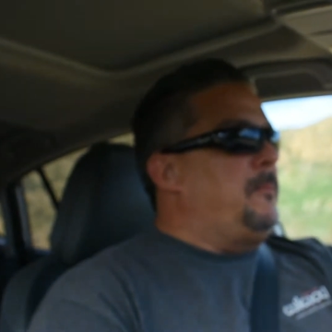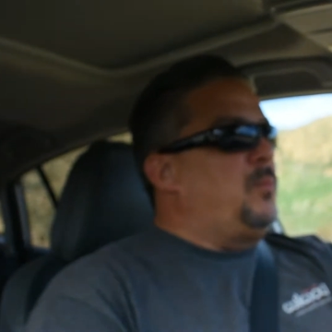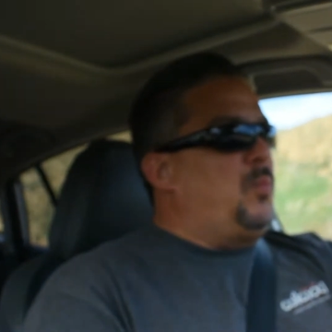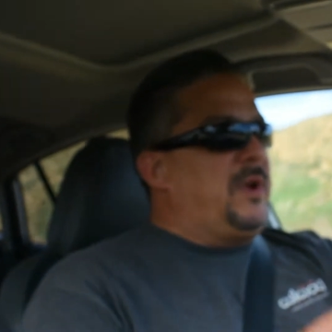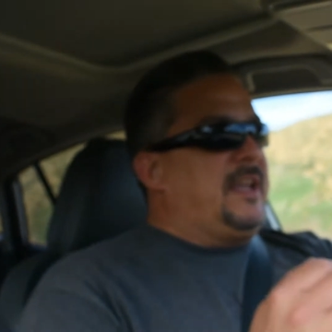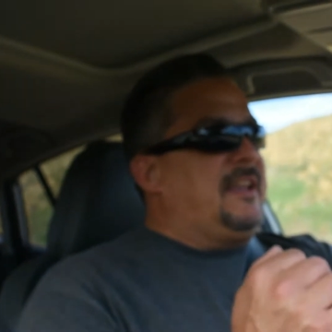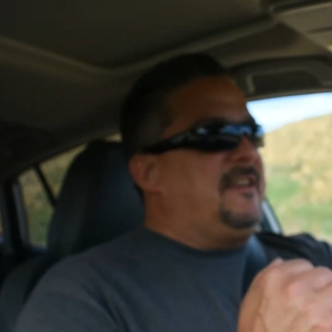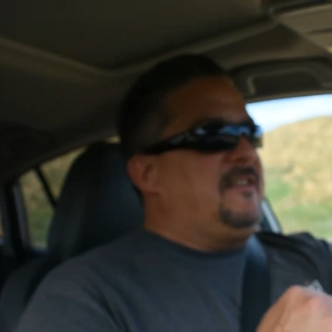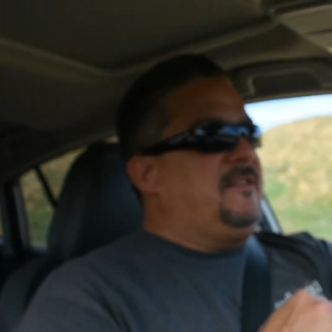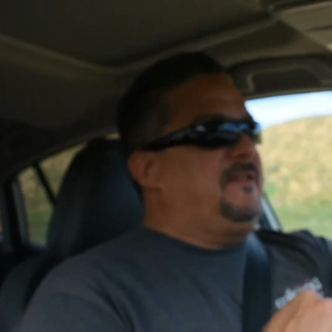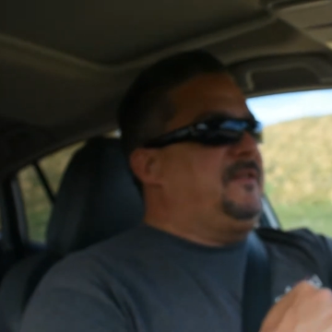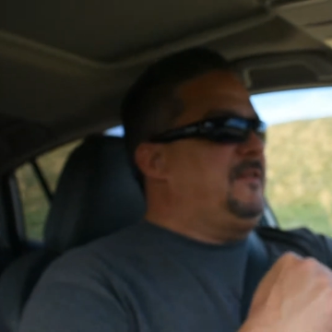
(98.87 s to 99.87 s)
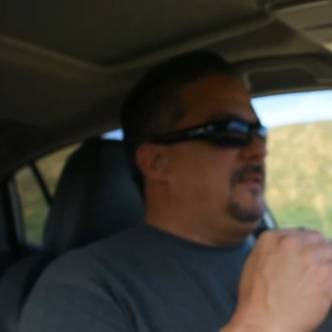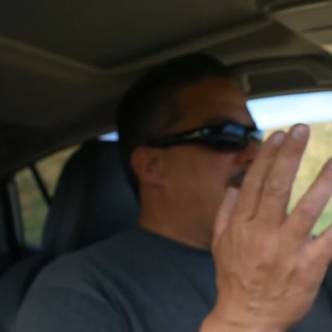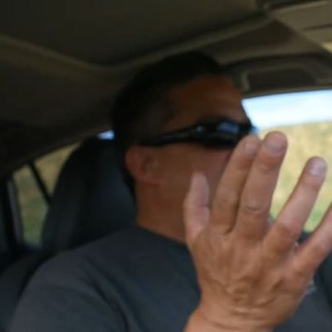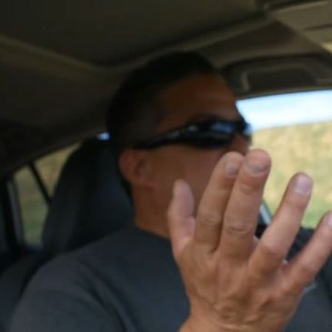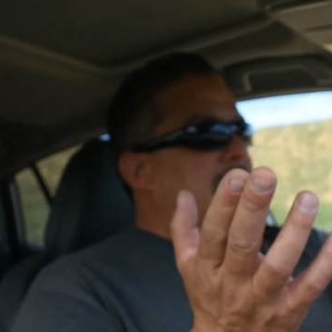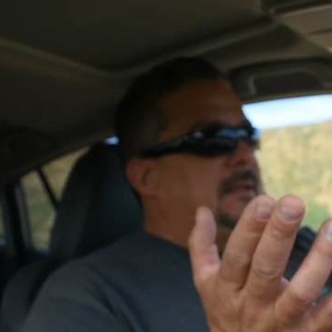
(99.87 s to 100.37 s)
We've
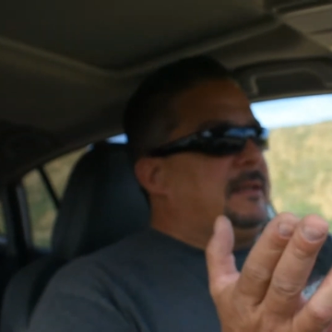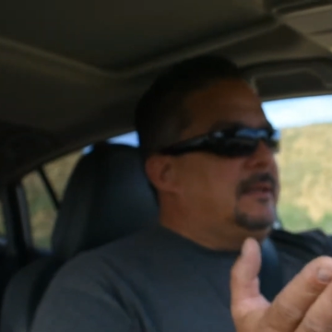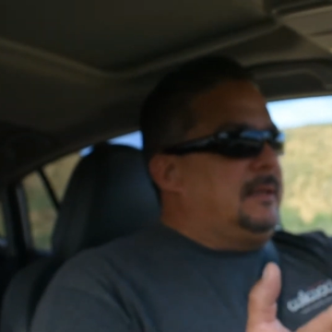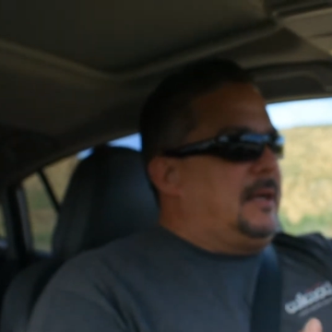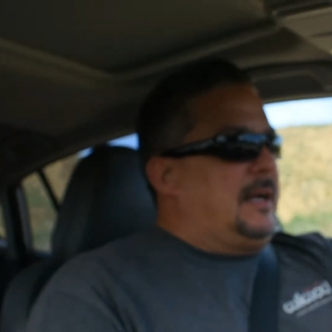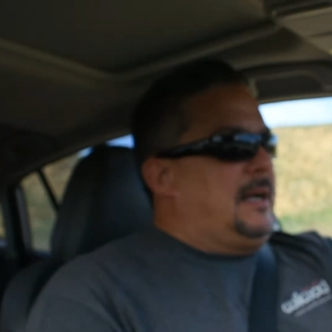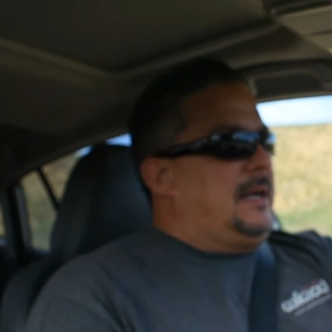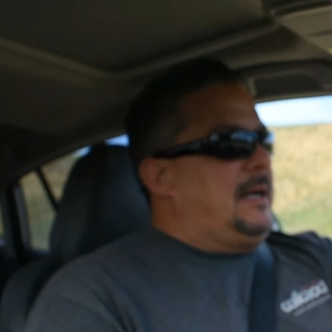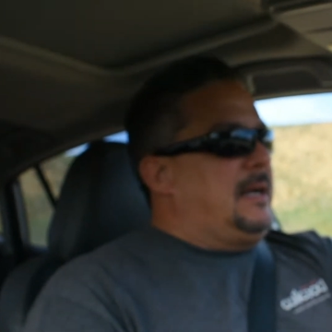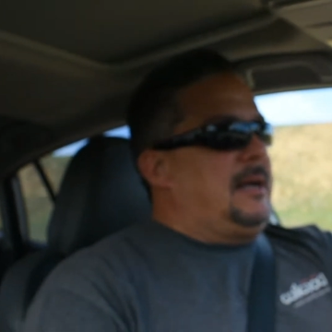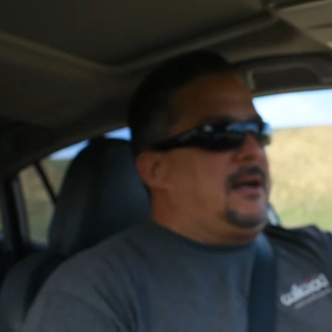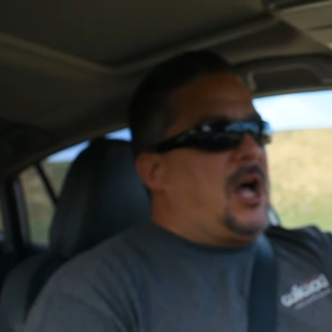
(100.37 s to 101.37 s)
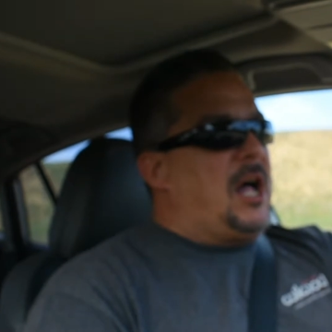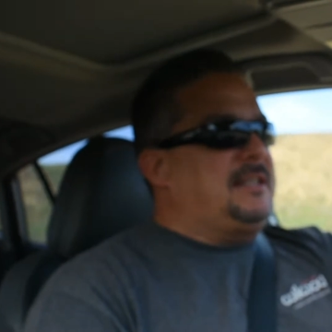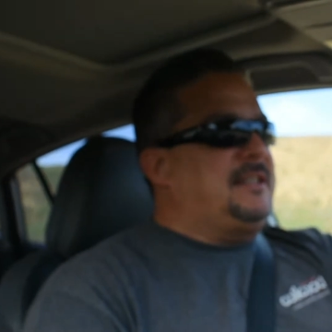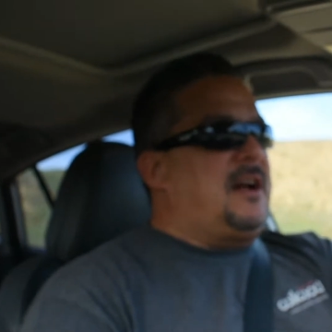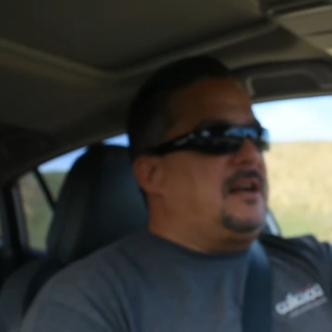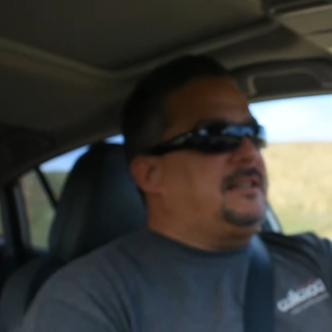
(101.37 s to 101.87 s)
hot
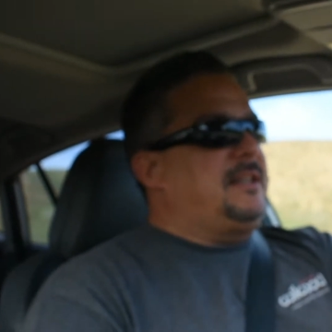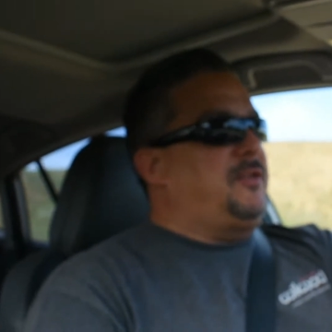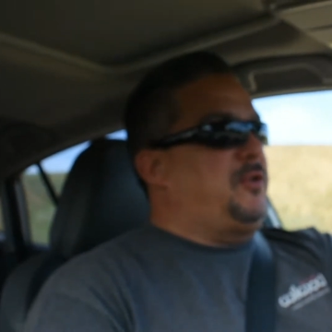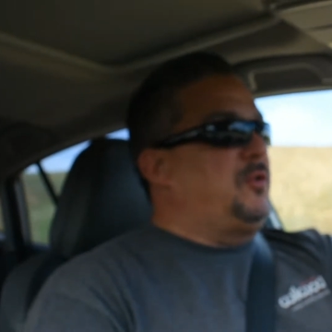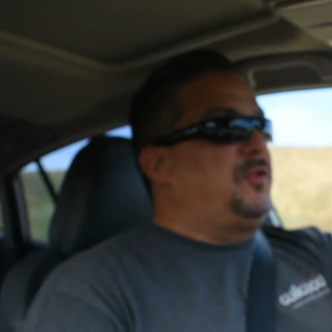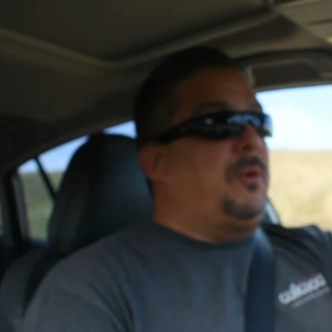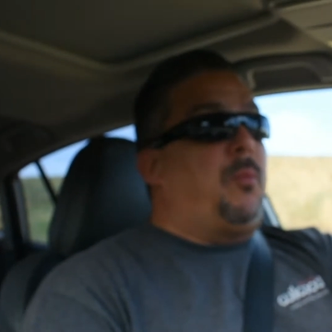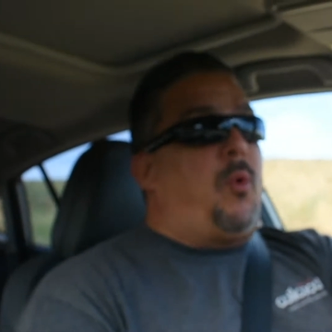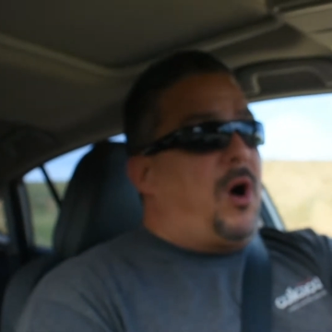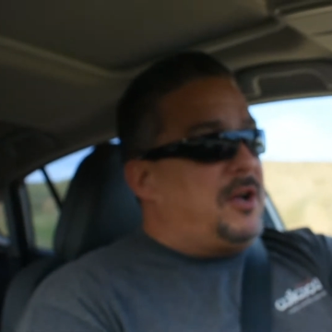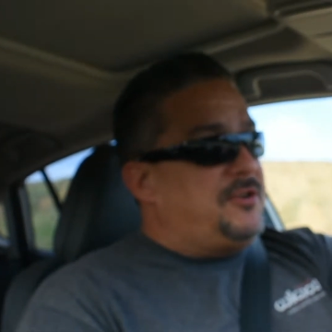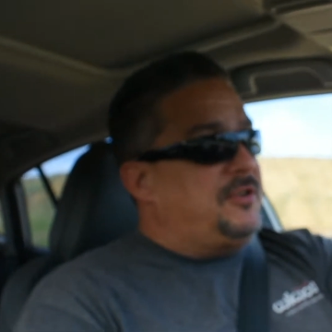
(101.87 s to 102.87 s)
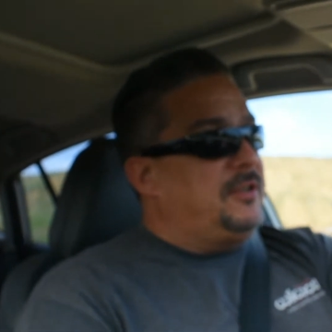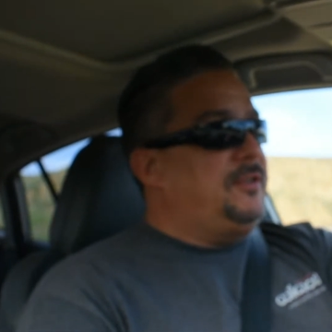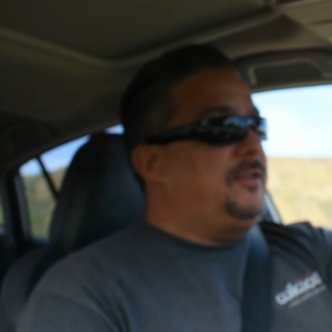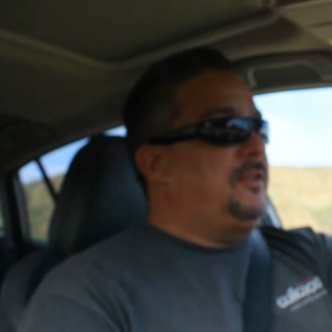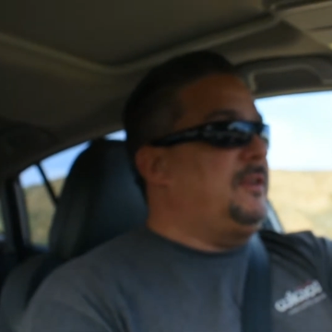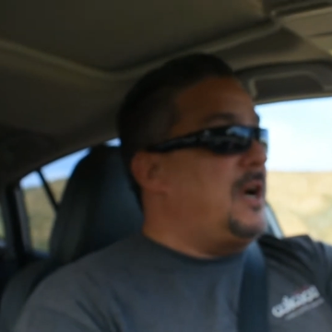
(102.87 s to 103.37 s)
dogged it through some
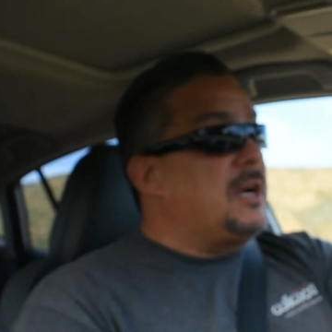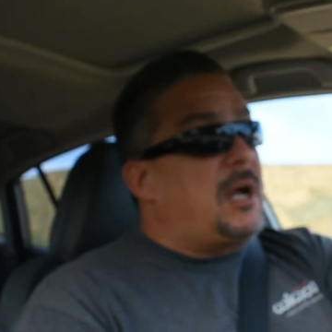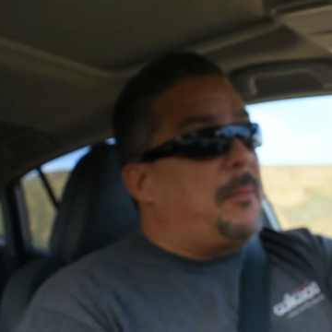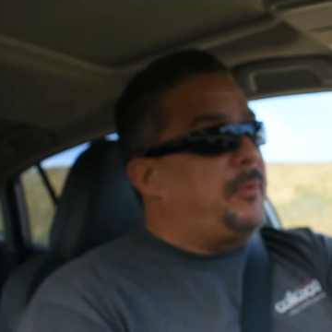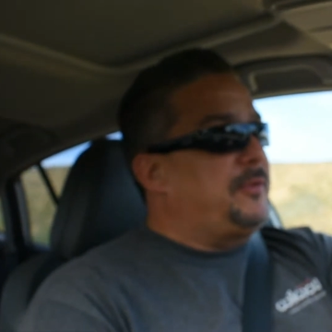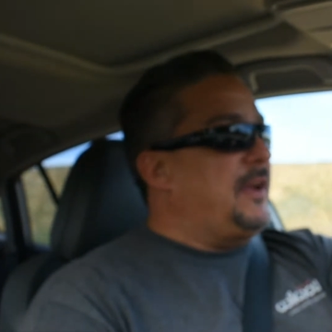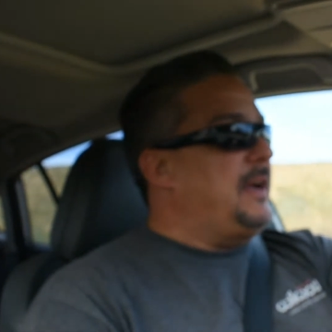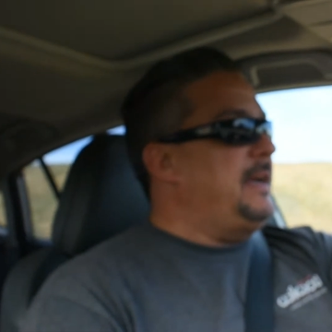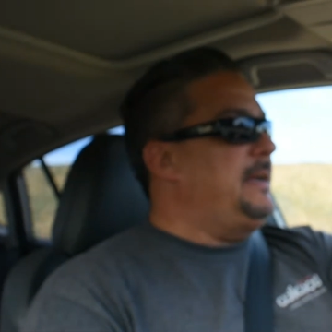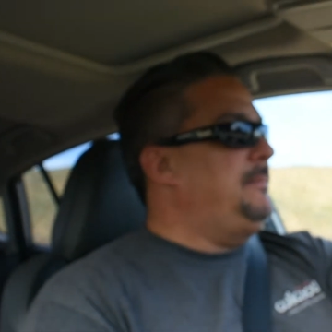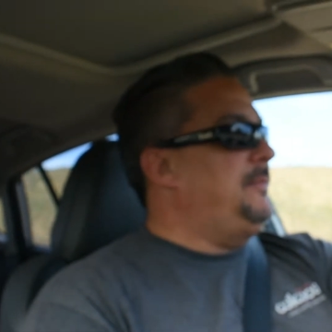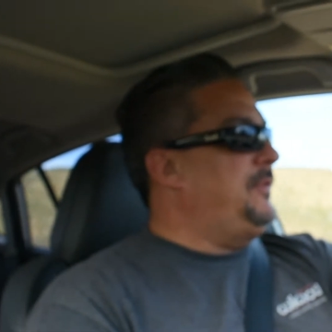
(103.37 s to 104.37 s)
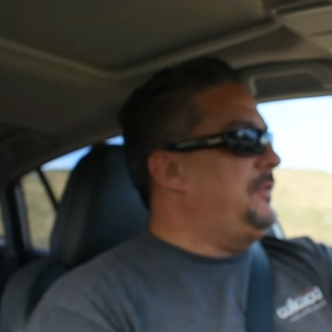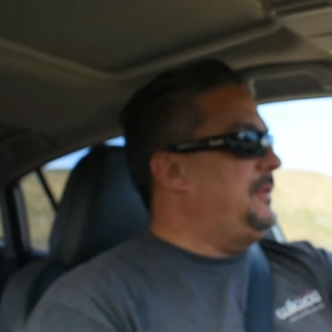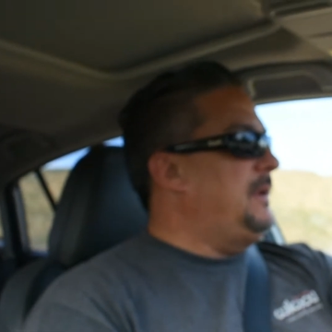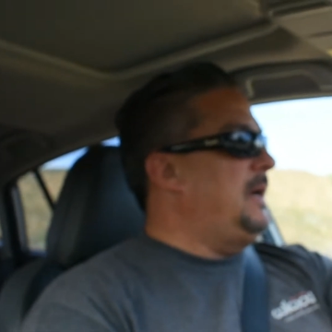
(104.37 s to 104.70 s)
washes a couple times.